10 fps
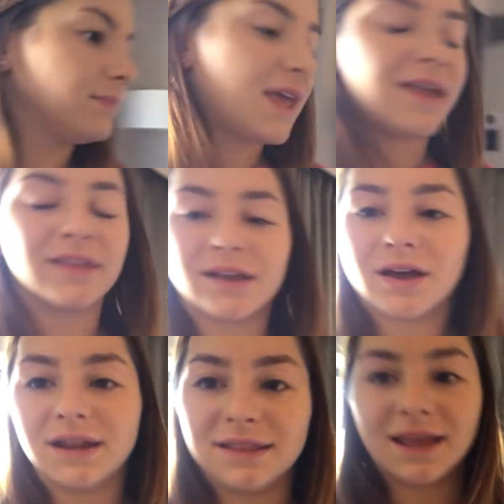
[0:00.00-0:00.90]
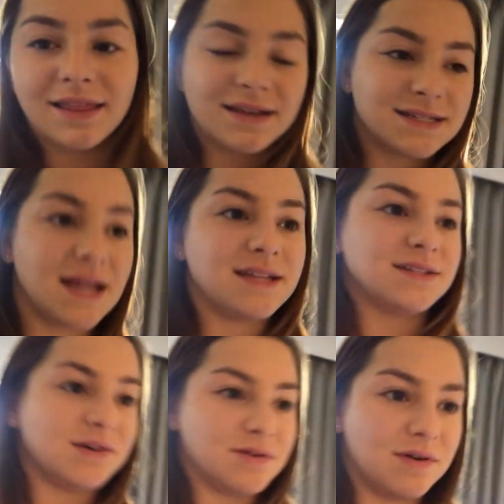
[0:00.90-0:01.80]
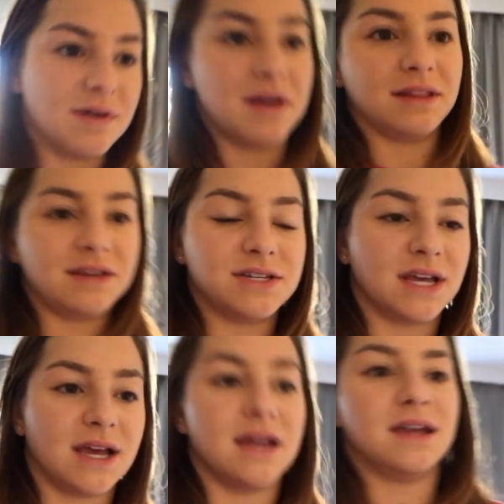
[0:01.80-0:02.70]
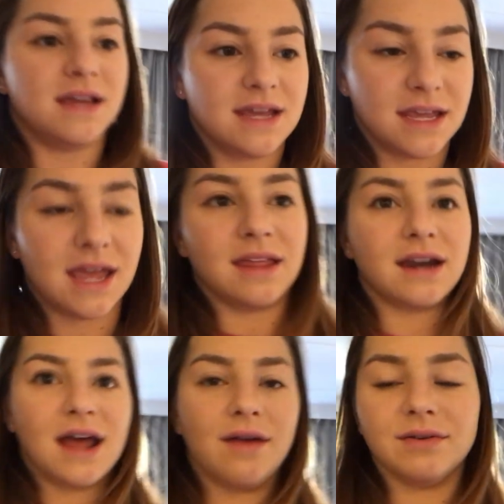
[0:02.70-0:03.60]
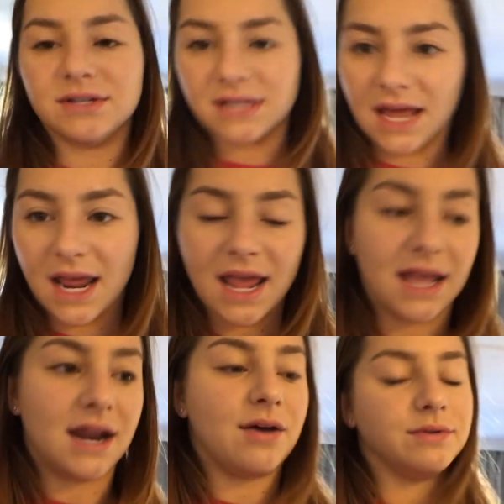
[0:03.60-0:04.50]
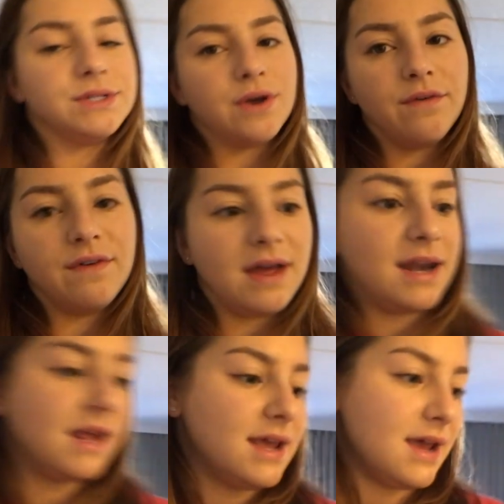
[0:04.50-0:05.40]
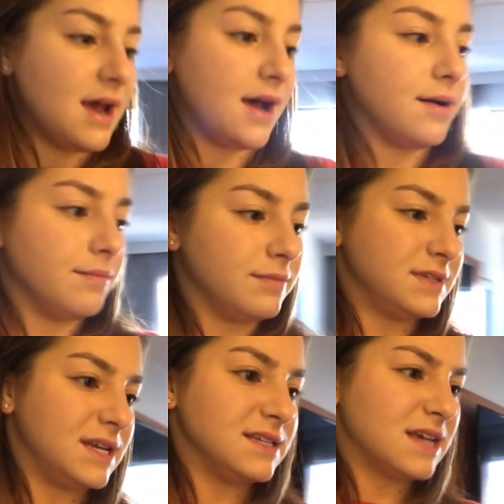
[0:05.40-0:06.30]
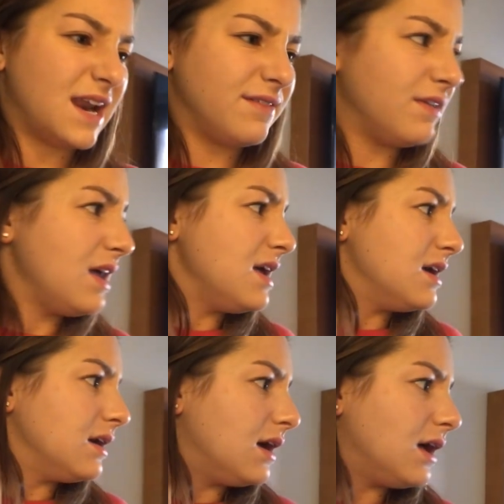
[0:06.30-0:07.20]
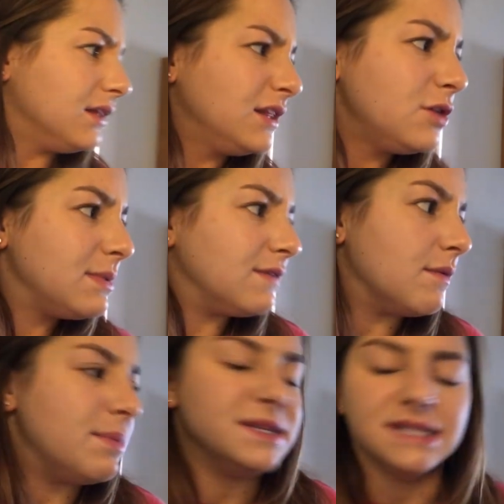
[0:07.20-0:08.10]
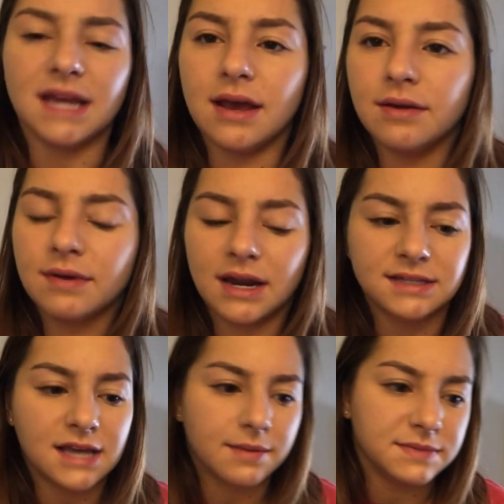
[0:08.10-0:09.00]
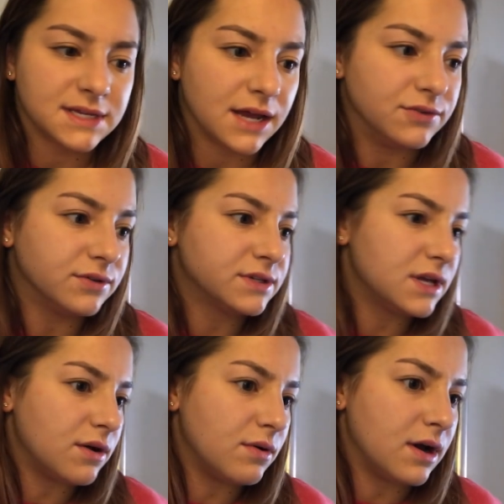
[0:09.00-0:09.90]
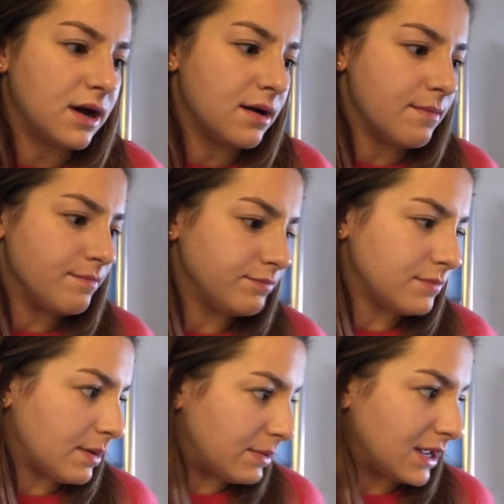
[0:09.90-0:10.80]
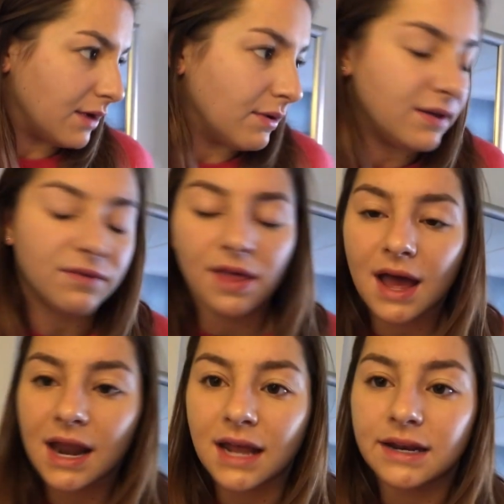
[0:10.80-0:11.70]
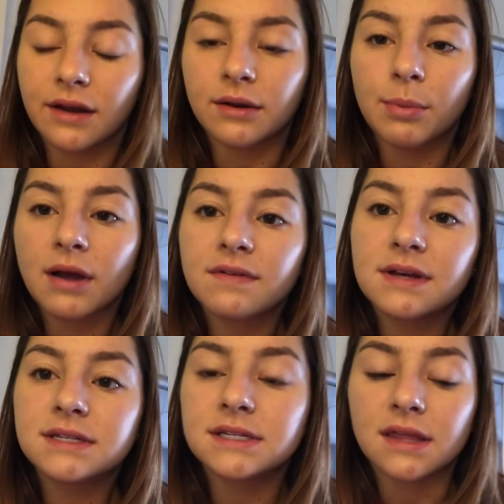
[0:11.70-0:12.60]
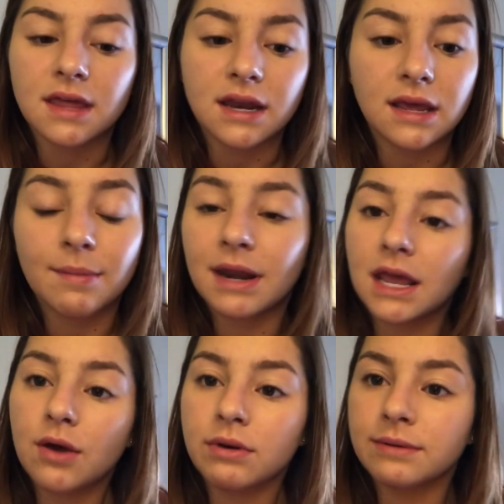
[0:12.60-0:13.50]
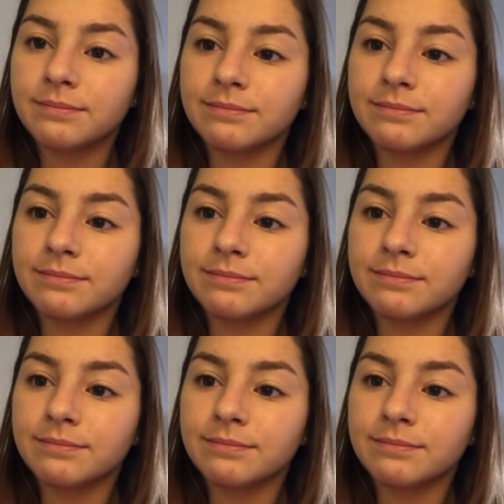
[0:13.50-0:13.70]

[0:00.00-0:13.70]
Caitlin got in late last night, so Alicia, Caitlin, and I were just kind of hanging out. It was so fun. Today's kind of a little bit of a busy day. We've got a tight schedule, so I'm gonna get ready for that, head down to breakfast, and then get my day going.